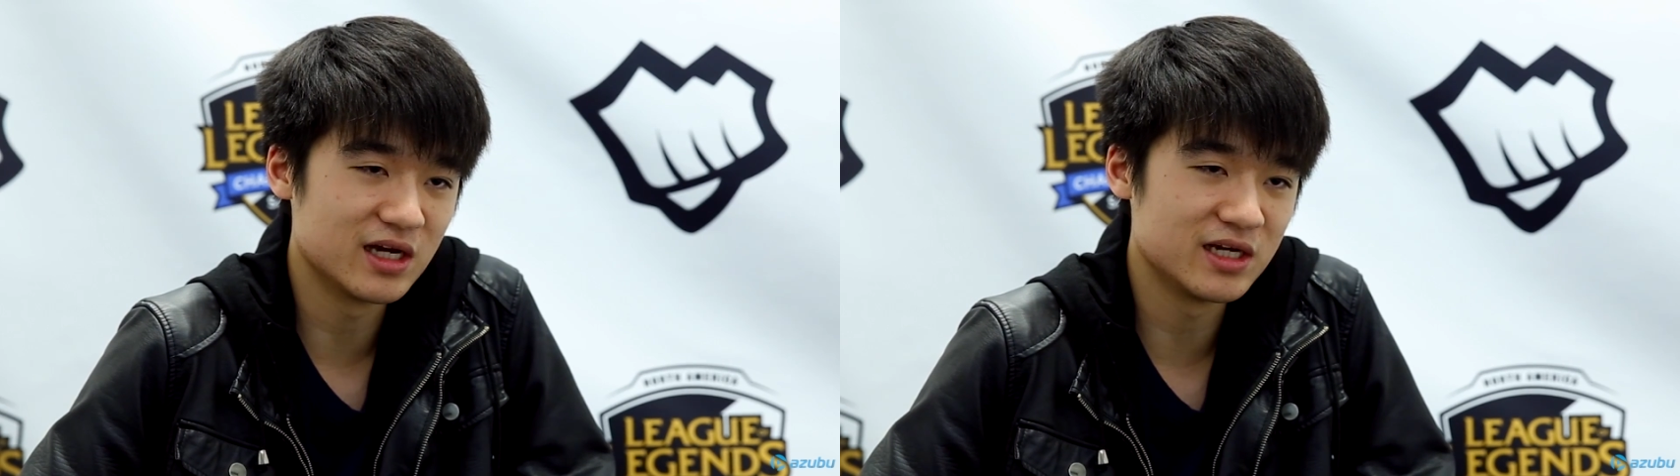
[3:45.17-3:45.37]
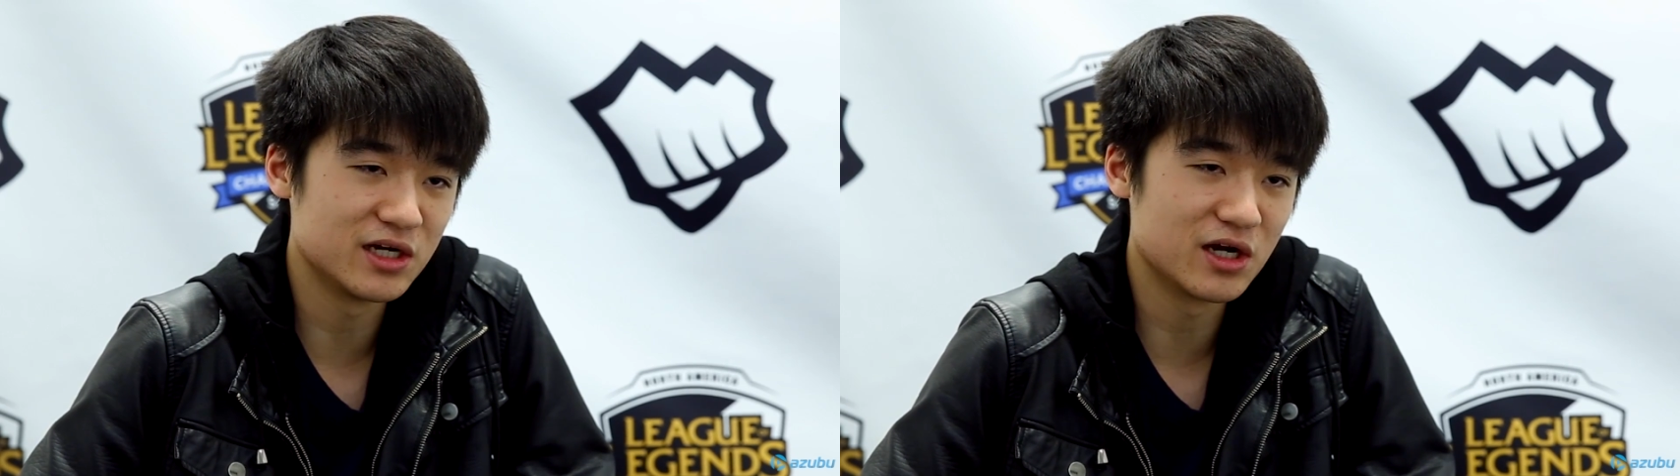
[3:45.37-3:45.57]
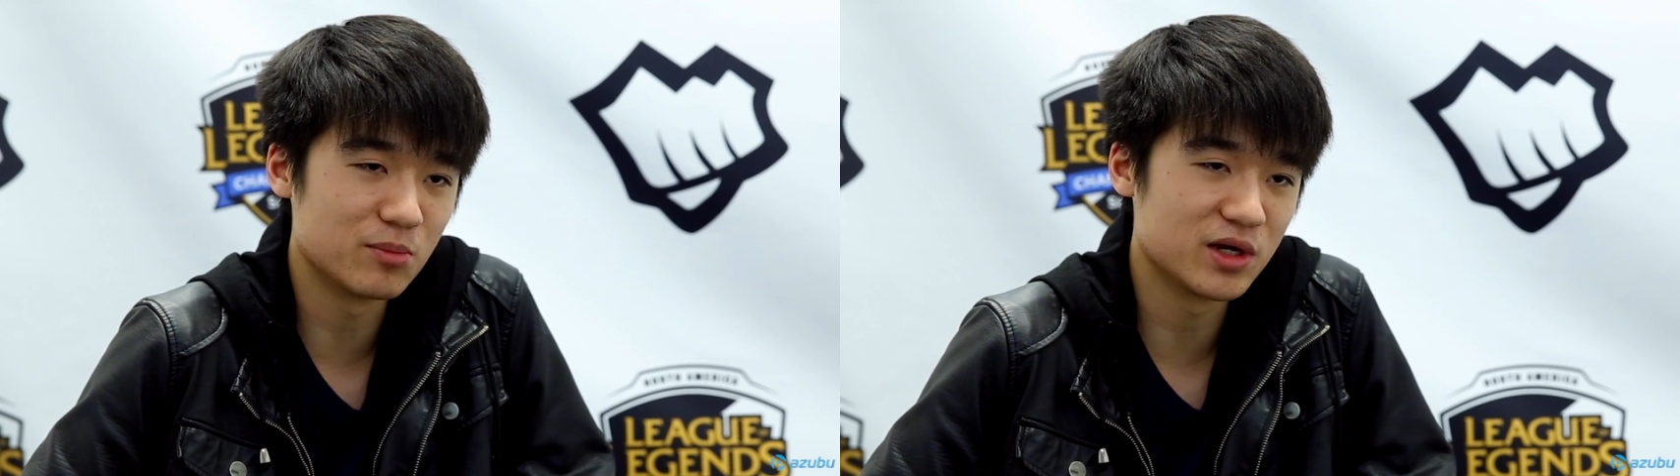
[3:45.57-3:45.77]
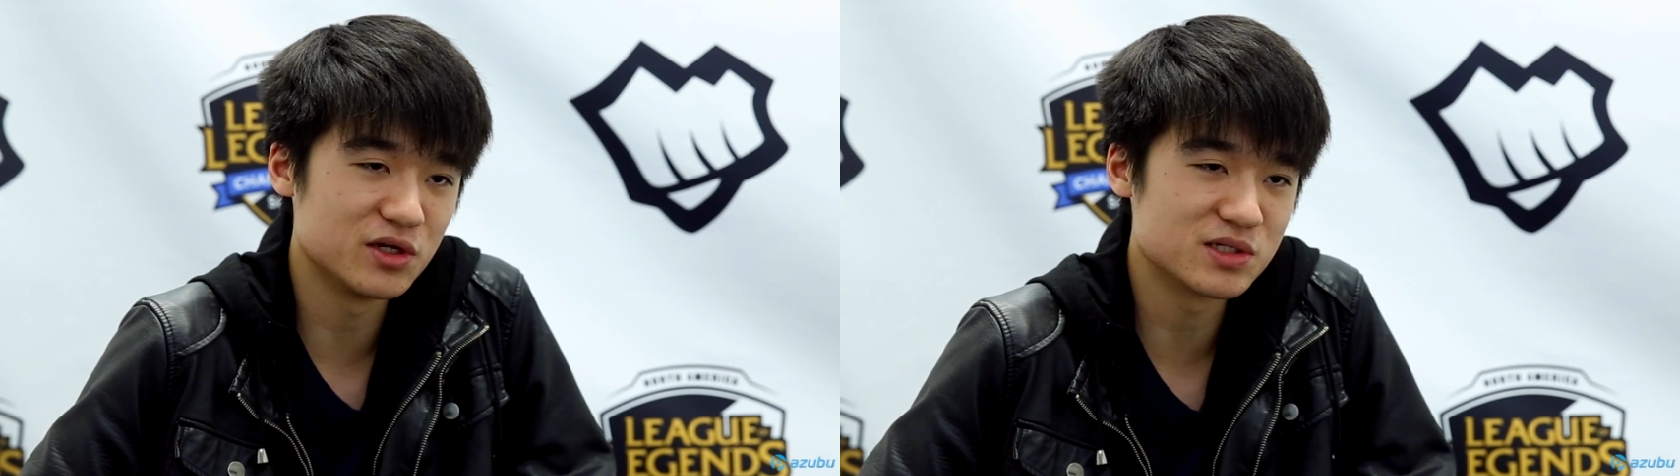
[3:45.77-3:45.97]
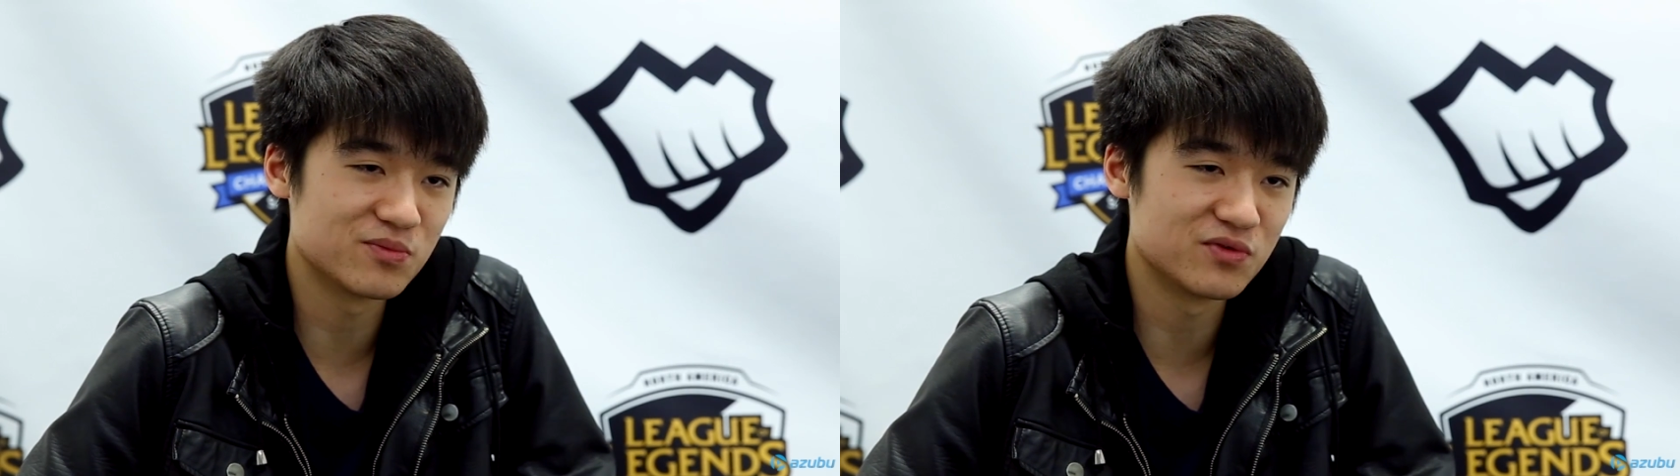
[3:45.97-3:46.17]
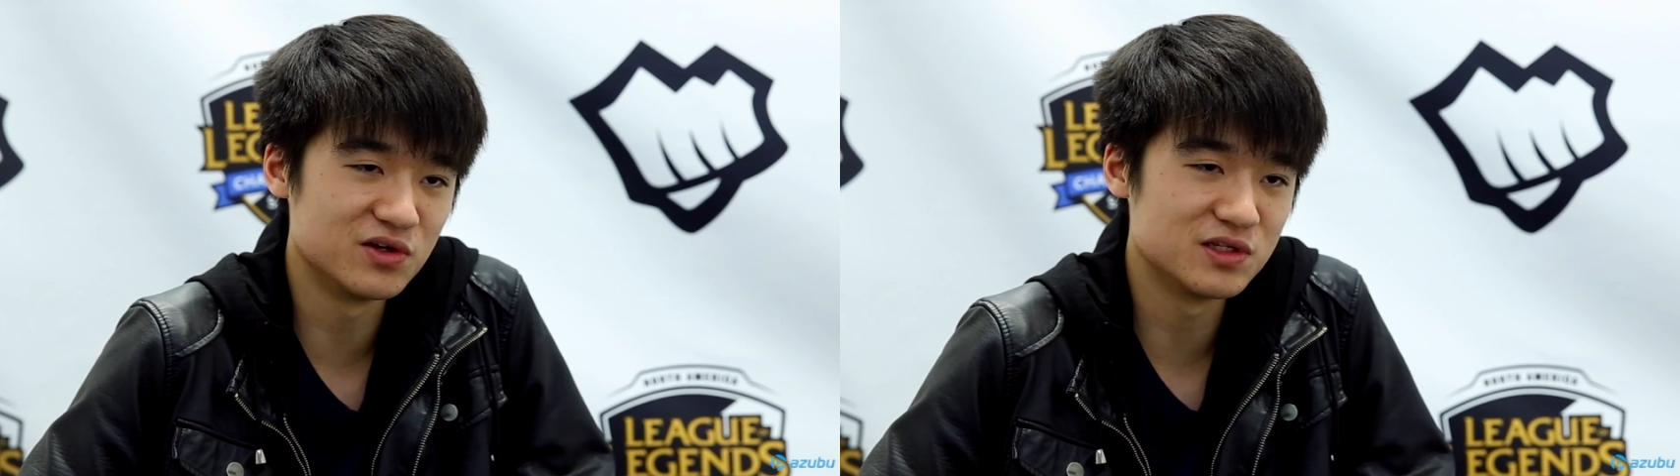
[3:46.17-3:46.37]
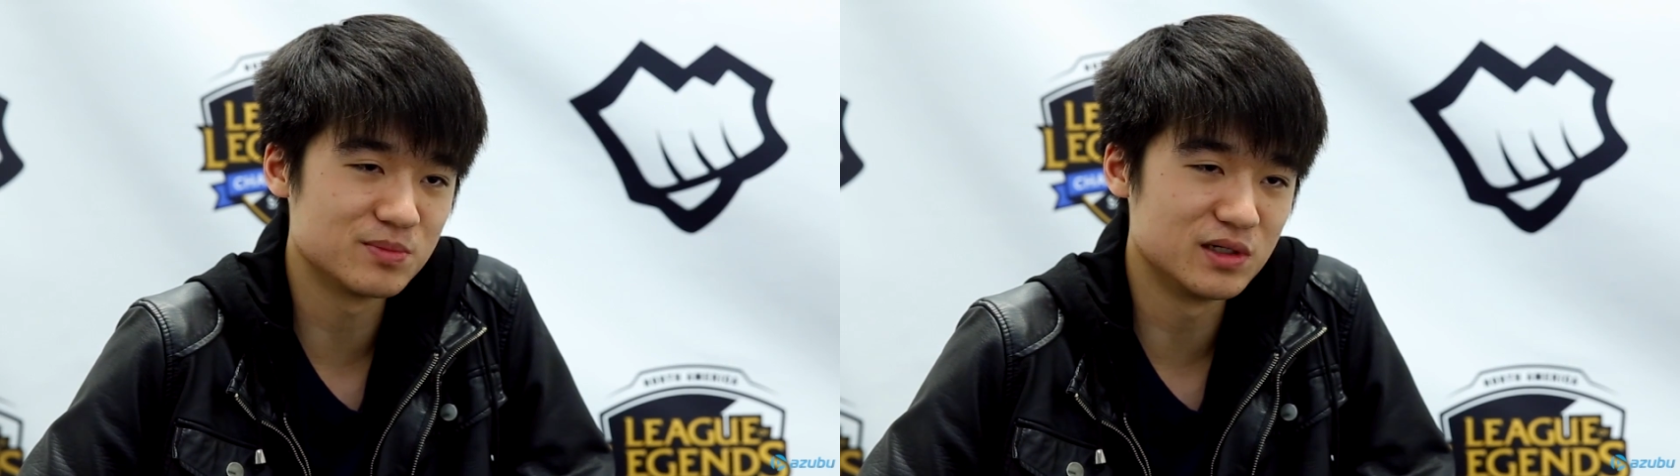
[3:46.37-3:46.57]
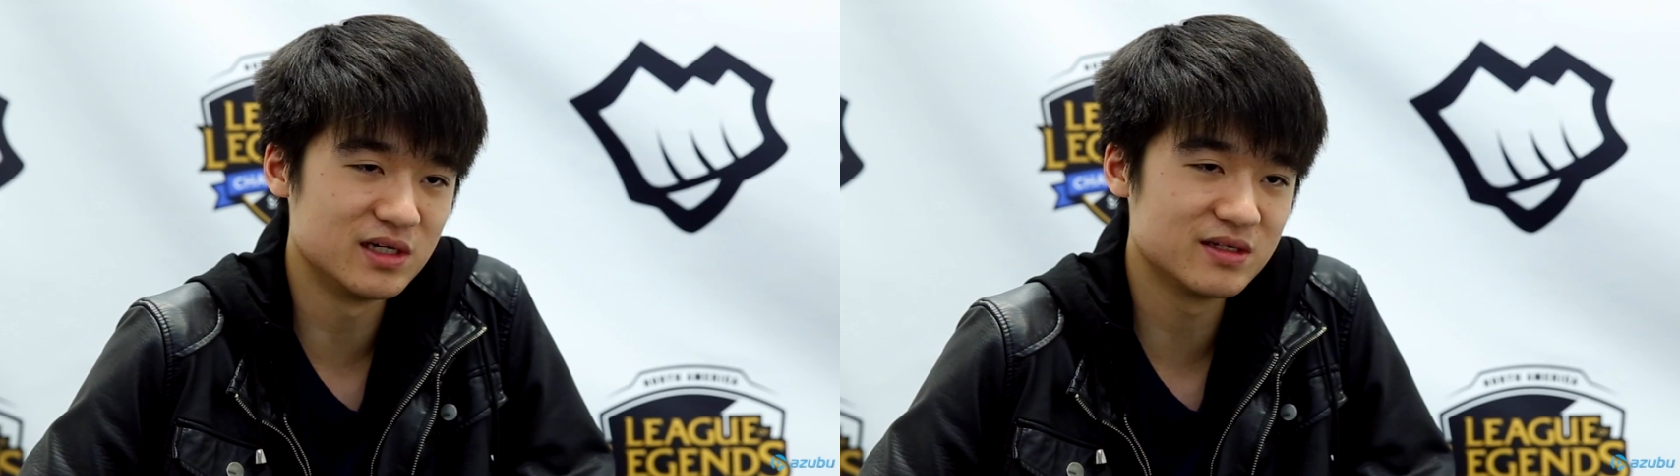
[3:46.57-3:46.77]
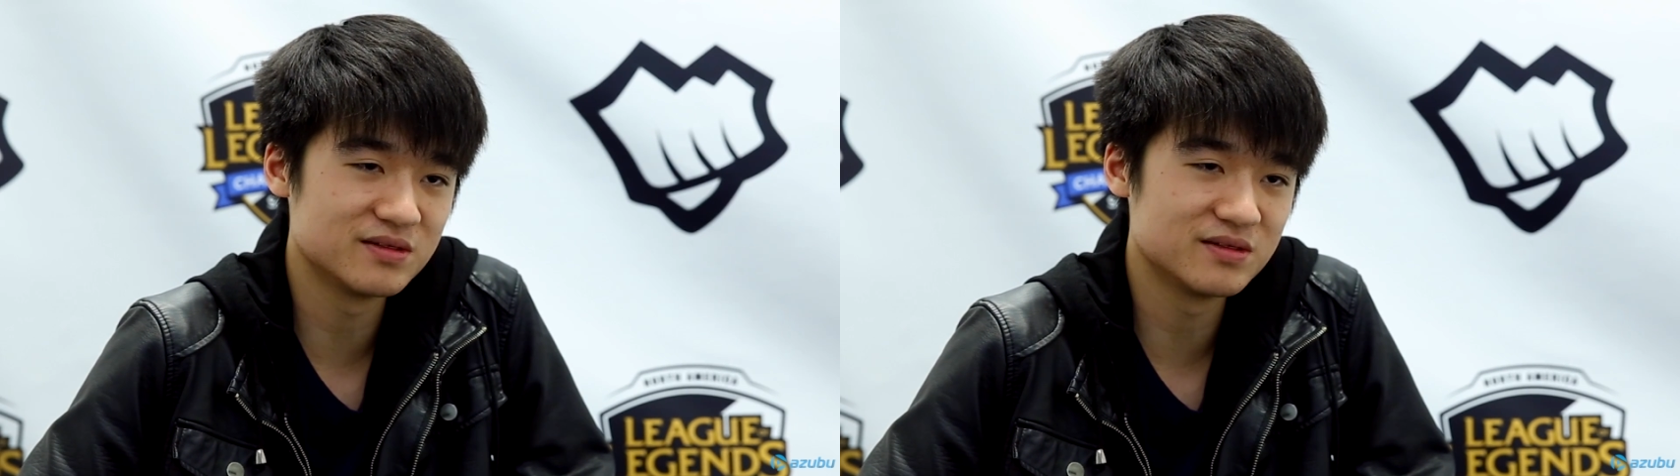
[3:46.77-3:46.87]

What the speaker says: here, I'll bring you some fruits, but